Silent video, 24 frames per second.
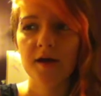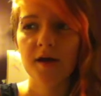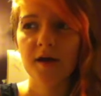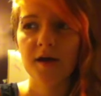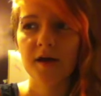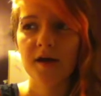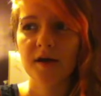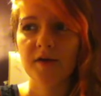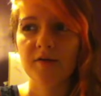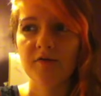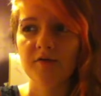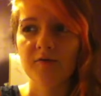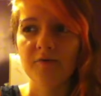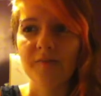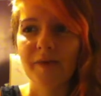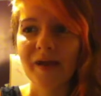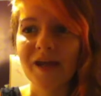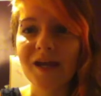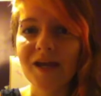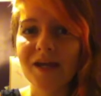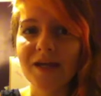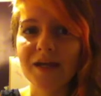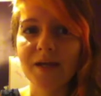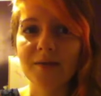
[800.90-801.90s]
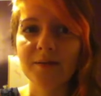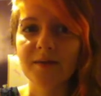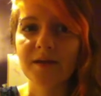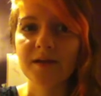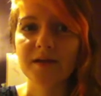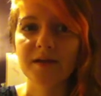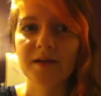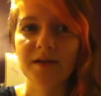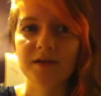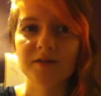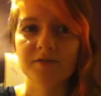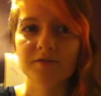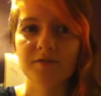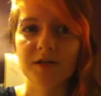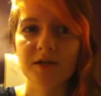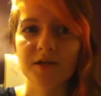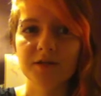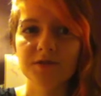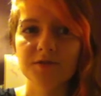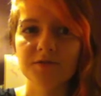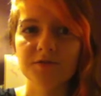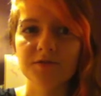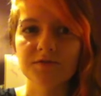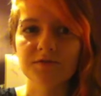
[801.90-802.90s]
are making me less
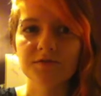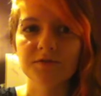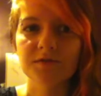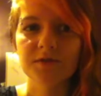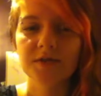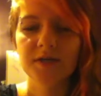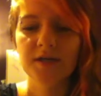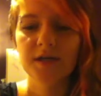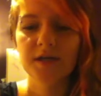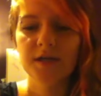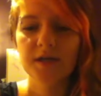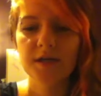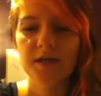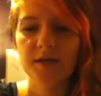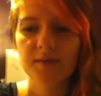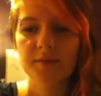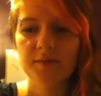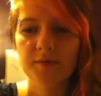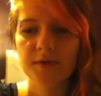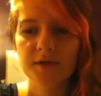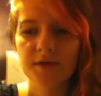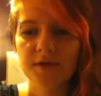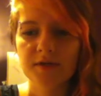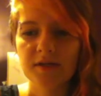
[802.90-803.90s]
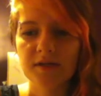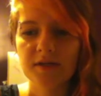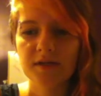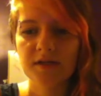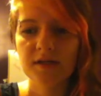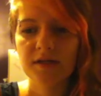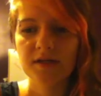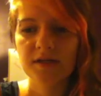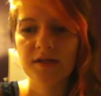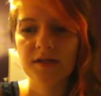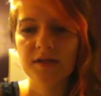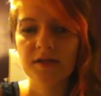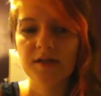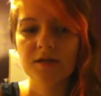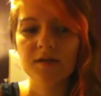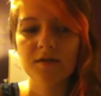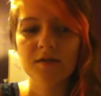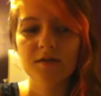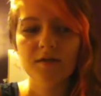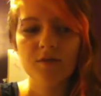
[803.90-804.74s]
rational. But then again,